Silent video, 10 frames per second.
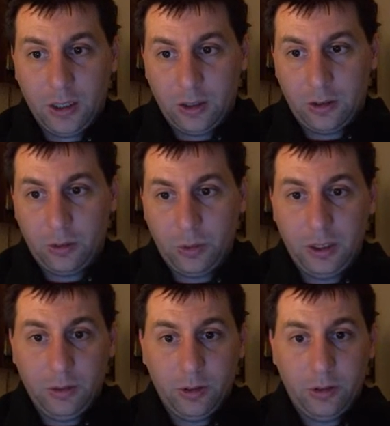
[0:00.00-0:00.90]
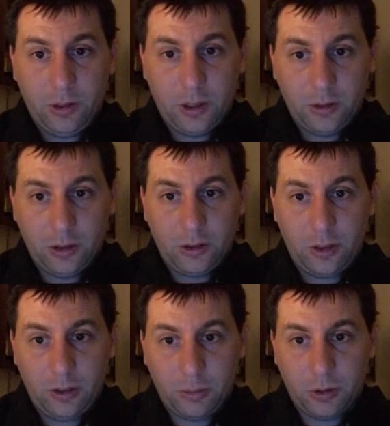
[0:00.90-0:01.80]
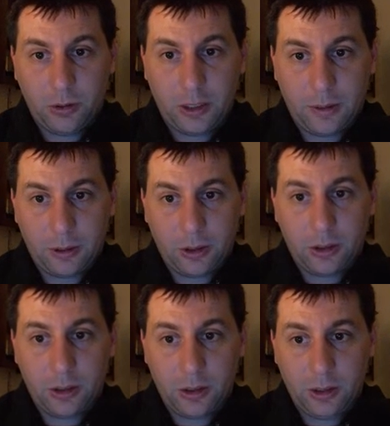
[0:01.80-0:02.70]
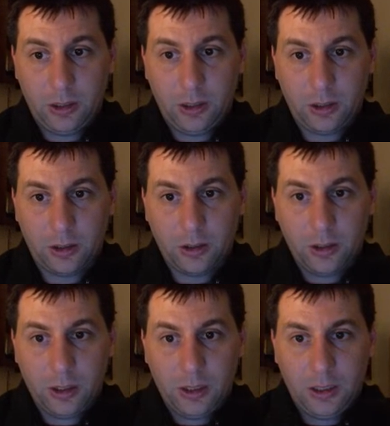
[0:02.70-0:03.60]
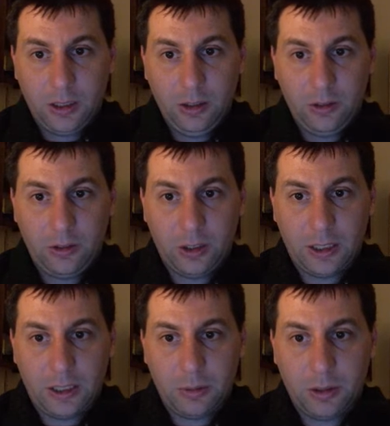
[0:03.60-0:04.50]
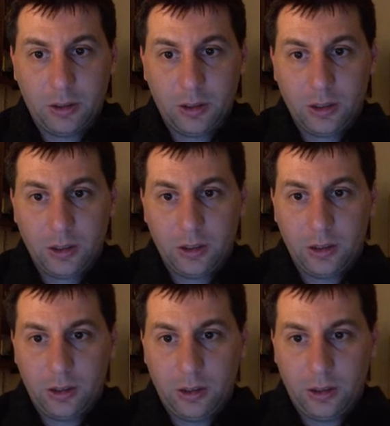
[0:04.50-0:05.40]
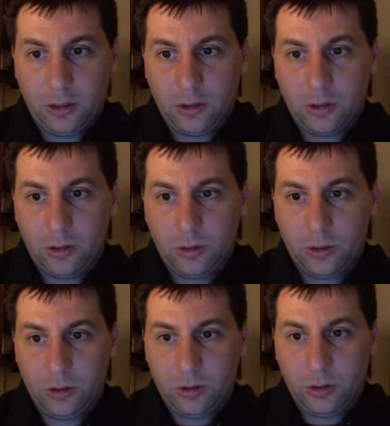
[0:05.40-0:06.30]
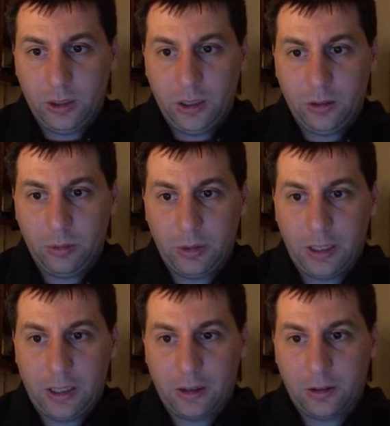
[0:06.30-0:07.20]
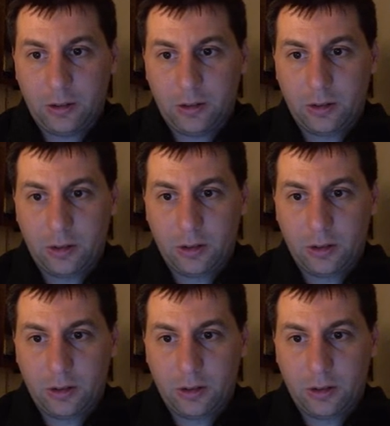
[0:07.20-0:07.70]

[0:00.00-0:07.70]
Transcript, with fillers: And so we give those off to the chief programmer here. And his job is to look, create some tasks